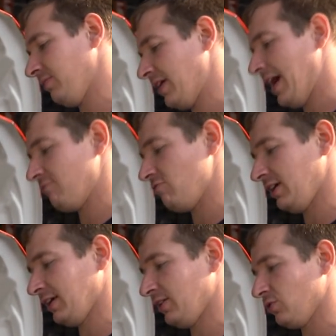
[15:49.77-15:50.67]
They are
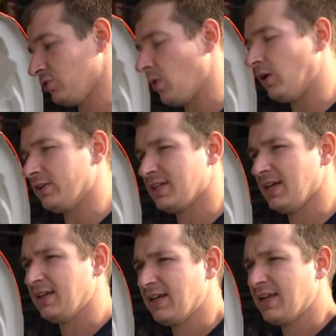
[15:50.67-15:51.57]
really good
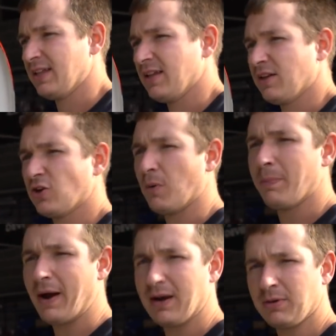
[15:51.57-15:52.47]
quality,
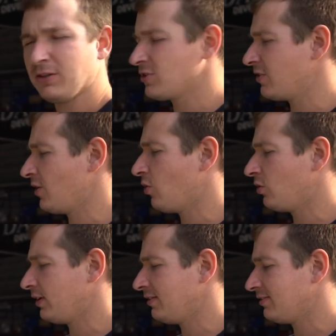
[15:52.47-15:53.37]
comparable to the
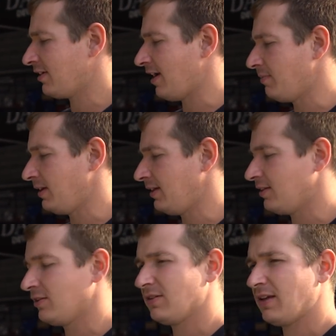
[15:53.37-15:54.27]
Olins that everybody in
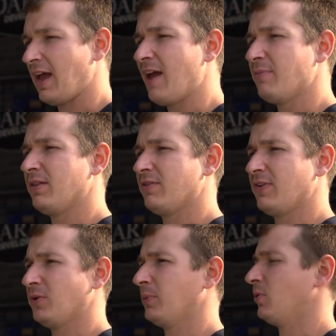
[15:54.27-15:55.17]
the
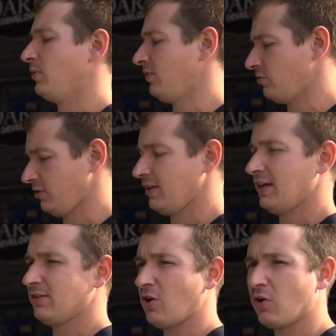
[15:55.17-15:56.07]
VW Cup were running.
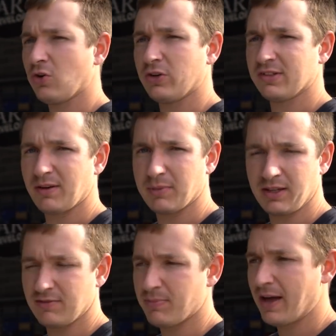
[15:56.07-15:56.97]
These are Olins, I
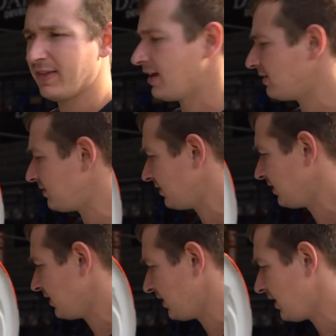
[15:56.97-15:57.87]
believe, by the end,
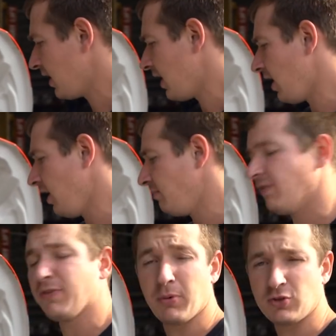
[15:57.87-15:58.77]
and
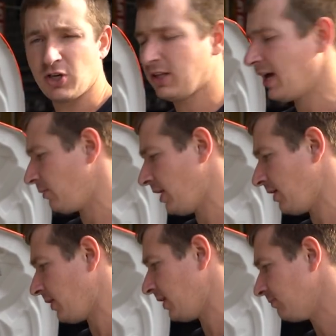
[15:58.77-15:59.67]
if the budget allowed
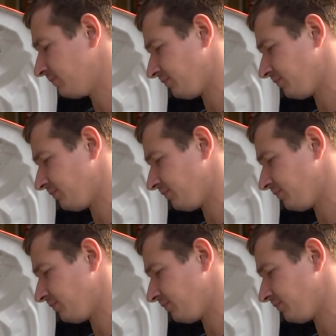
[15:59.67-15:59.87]
anyway.